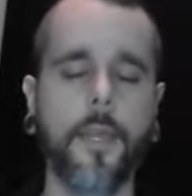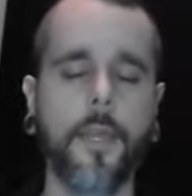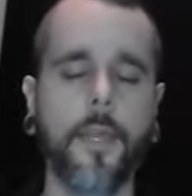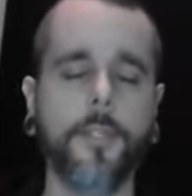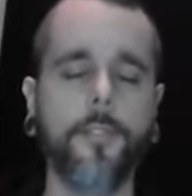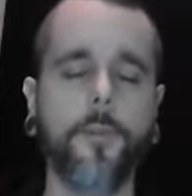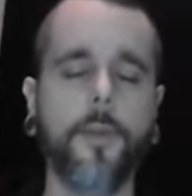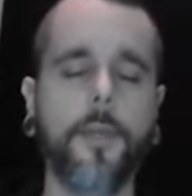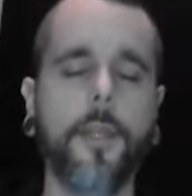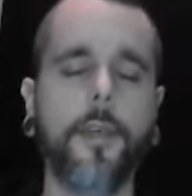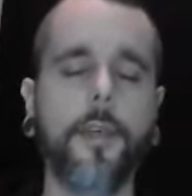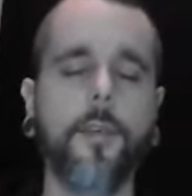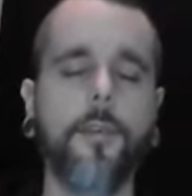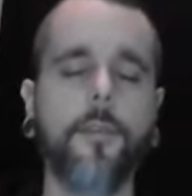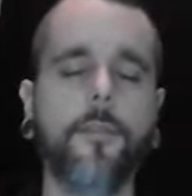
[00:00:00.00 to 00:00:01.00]
As you
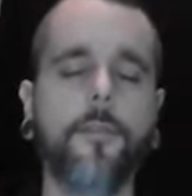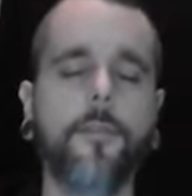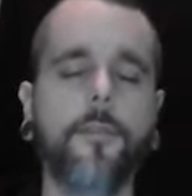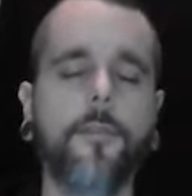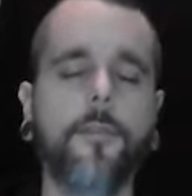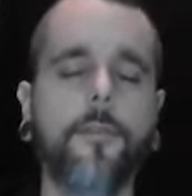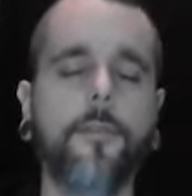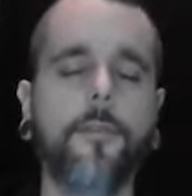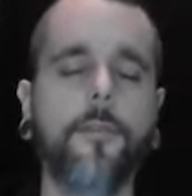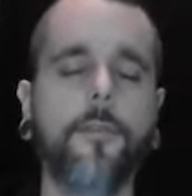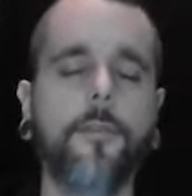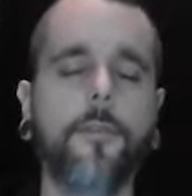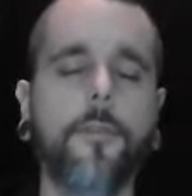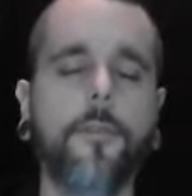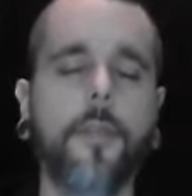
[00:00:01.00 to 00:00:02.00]
inhale
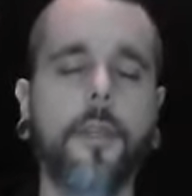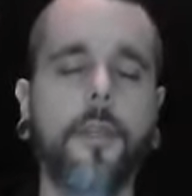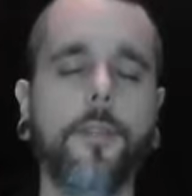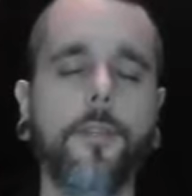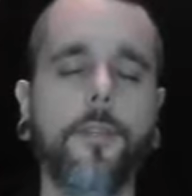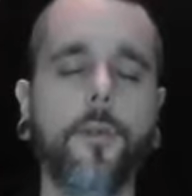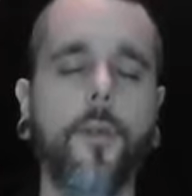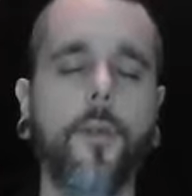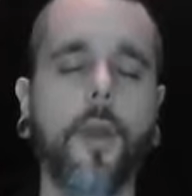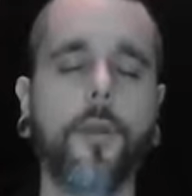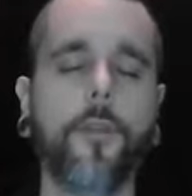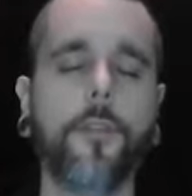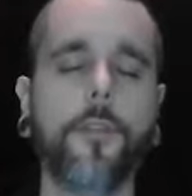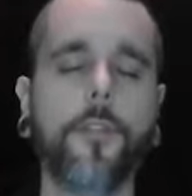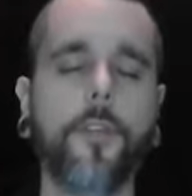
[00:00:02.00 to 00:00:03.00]
and as you
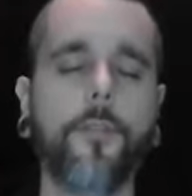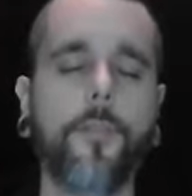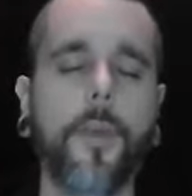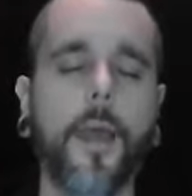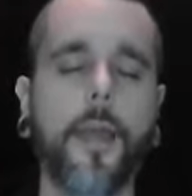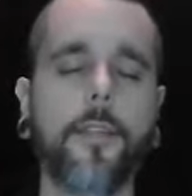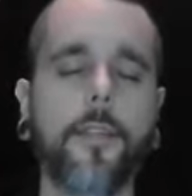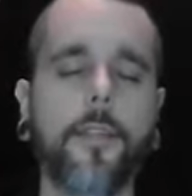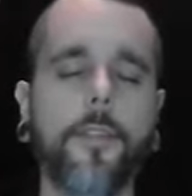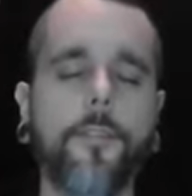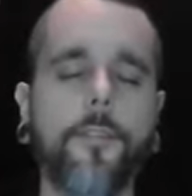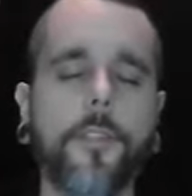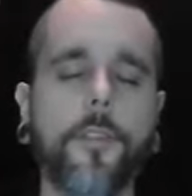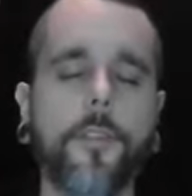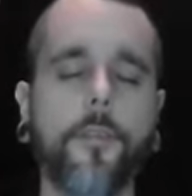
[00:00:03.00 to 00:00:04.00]
ground yourself back in this
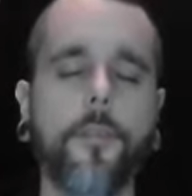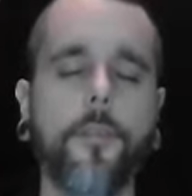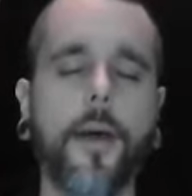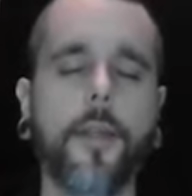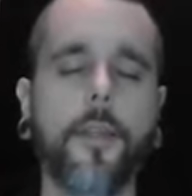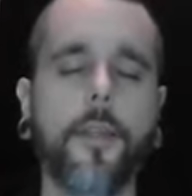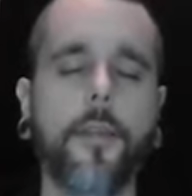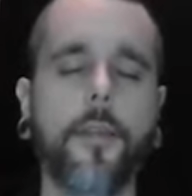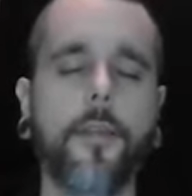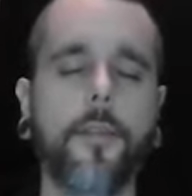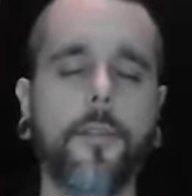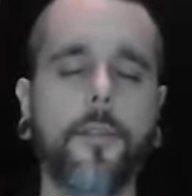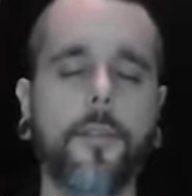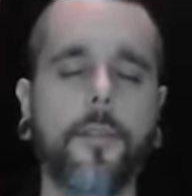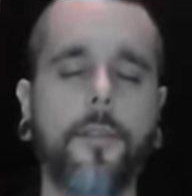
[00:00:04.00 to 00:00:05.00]
physical body,
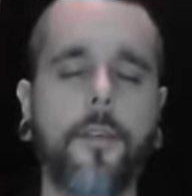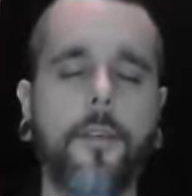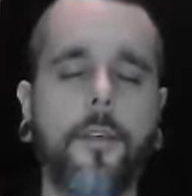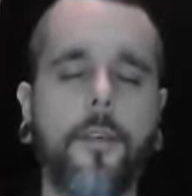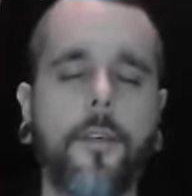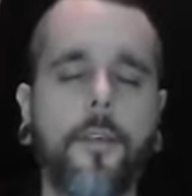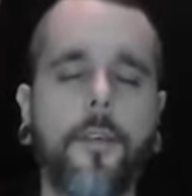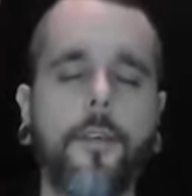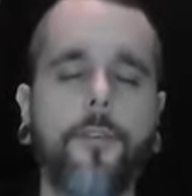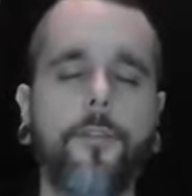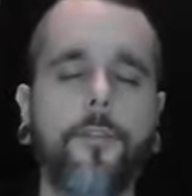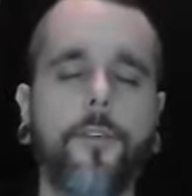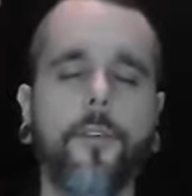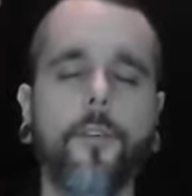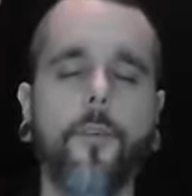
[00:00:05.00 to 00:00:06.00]

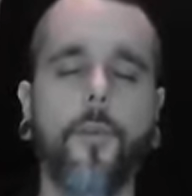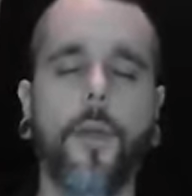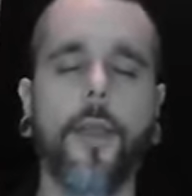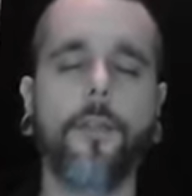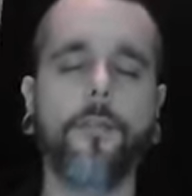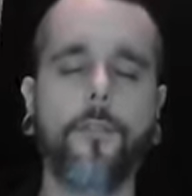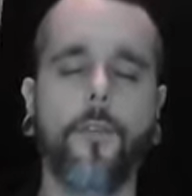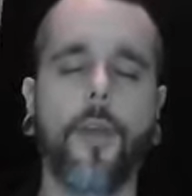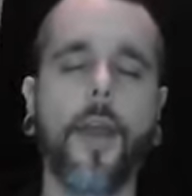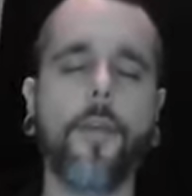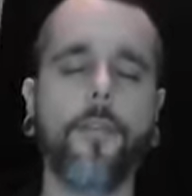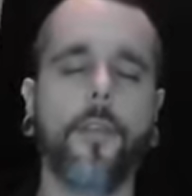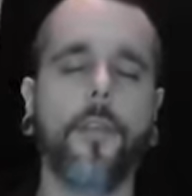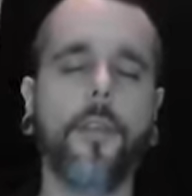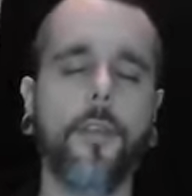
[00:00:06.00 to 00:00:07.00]
feel the weight of
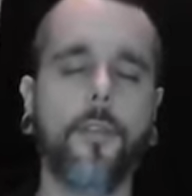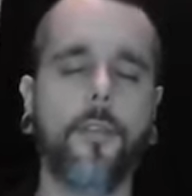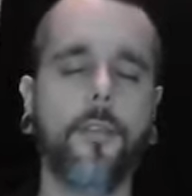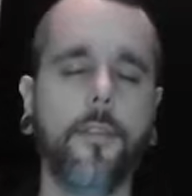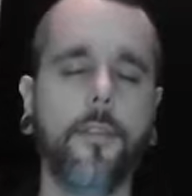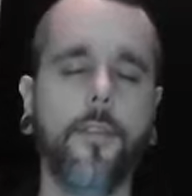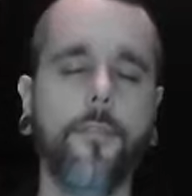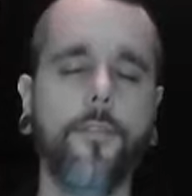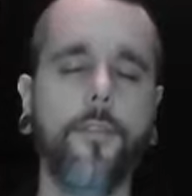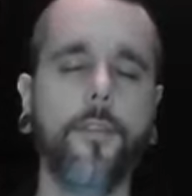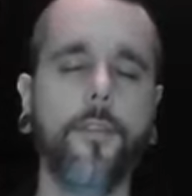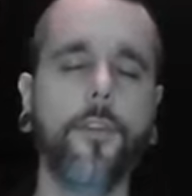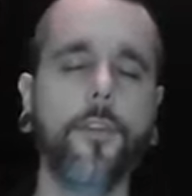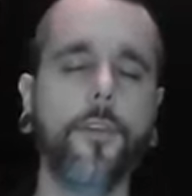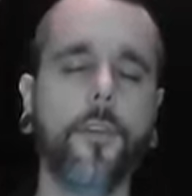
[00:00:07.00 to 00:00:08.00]
gravity.
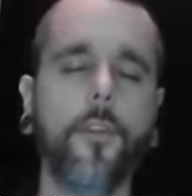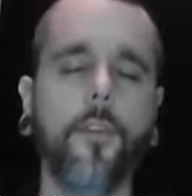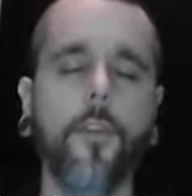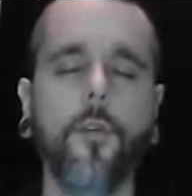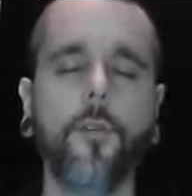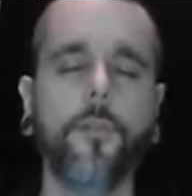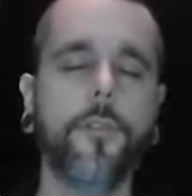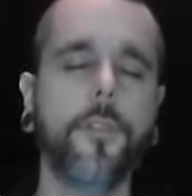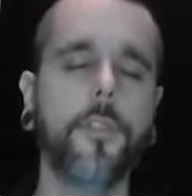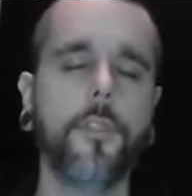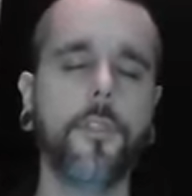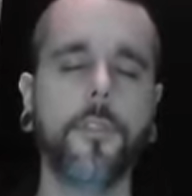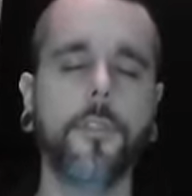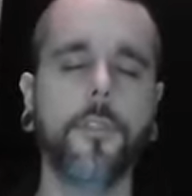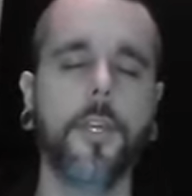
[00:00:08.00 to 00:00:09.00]
Feel your
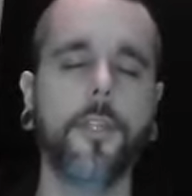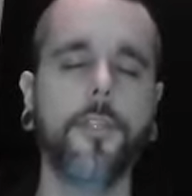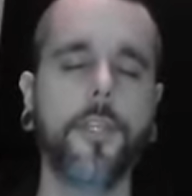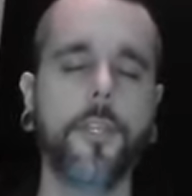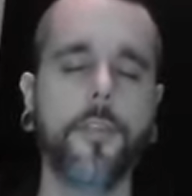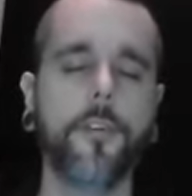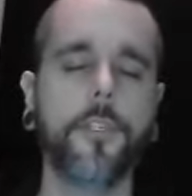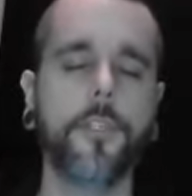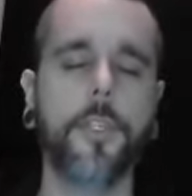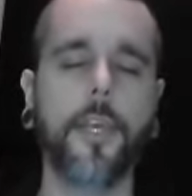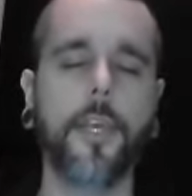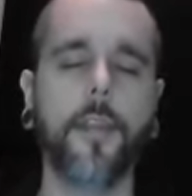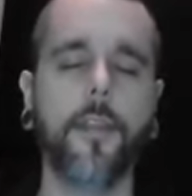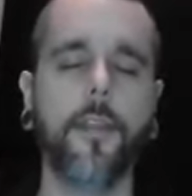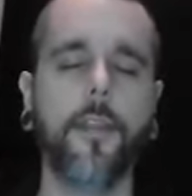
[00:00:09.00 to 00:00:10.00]
clothes touching your
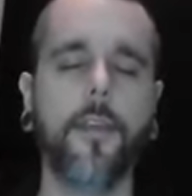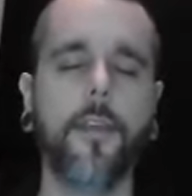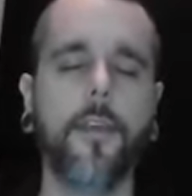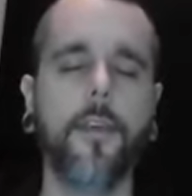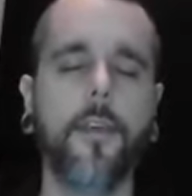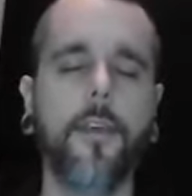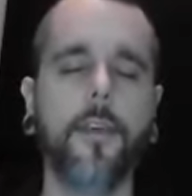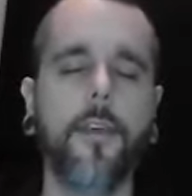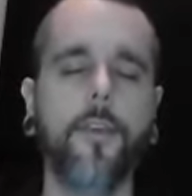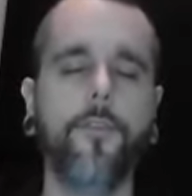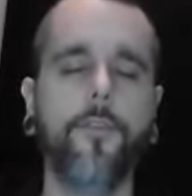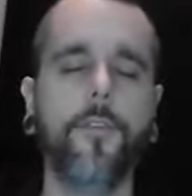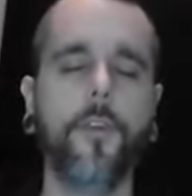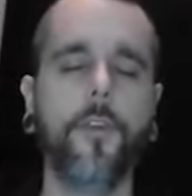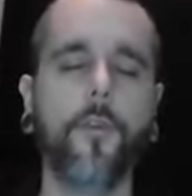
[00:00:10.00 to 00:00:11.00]
skin.
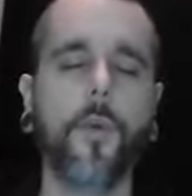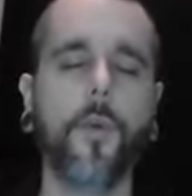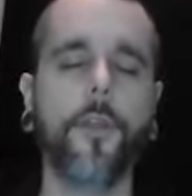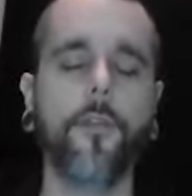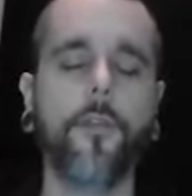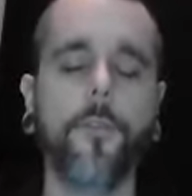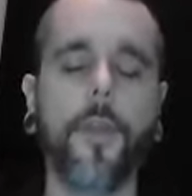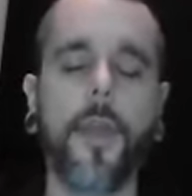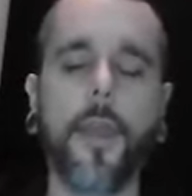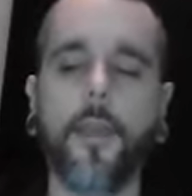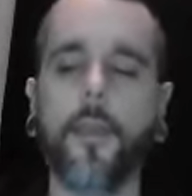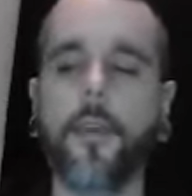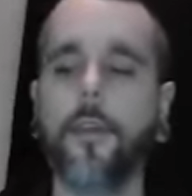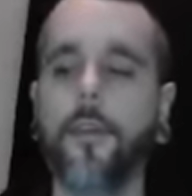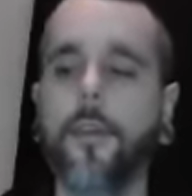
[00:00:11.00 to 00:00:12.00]
Feel where you
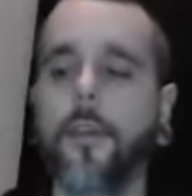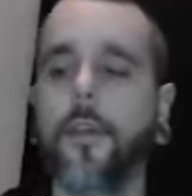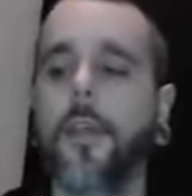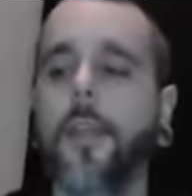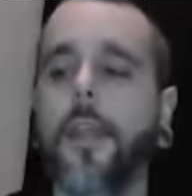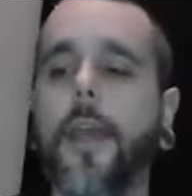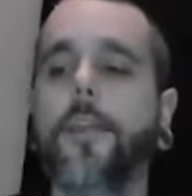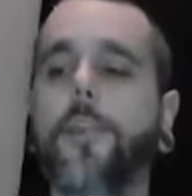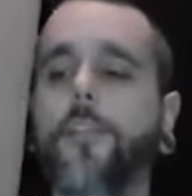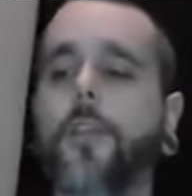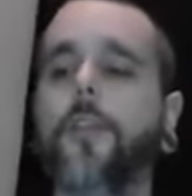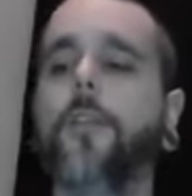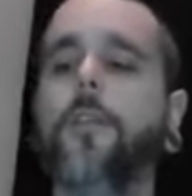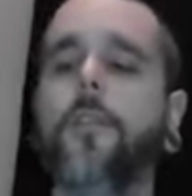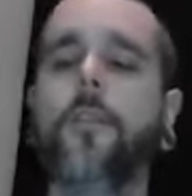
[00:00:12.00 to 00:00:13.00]
make connection
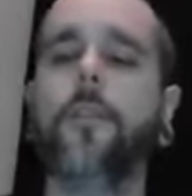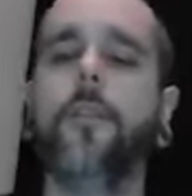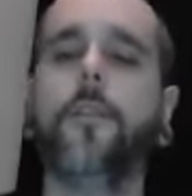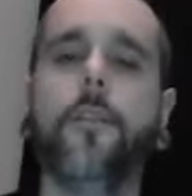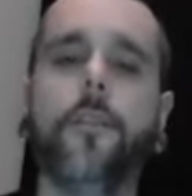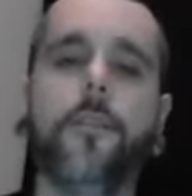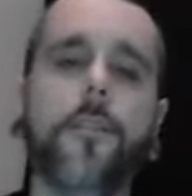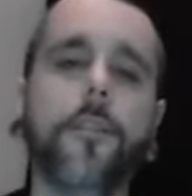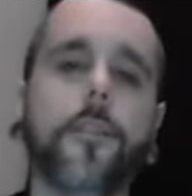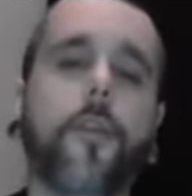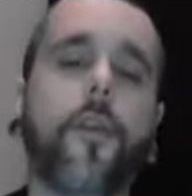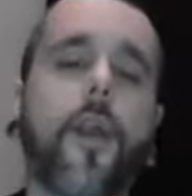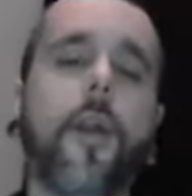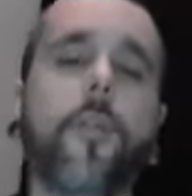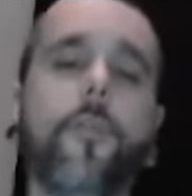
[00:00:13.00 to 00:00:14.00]
to the
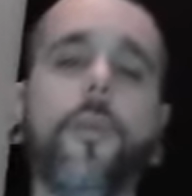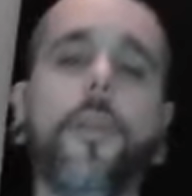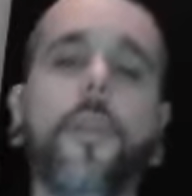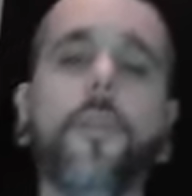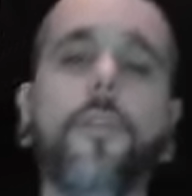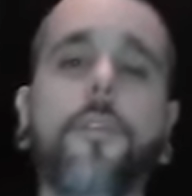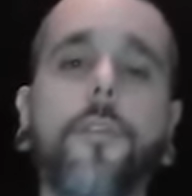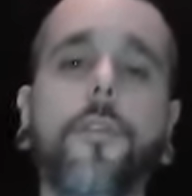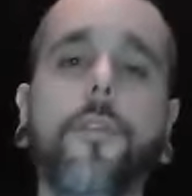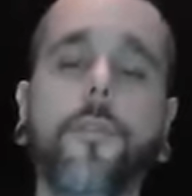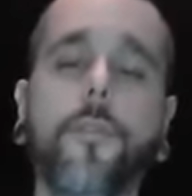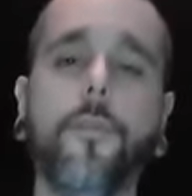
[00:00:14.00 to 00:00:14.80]
ground beneath you.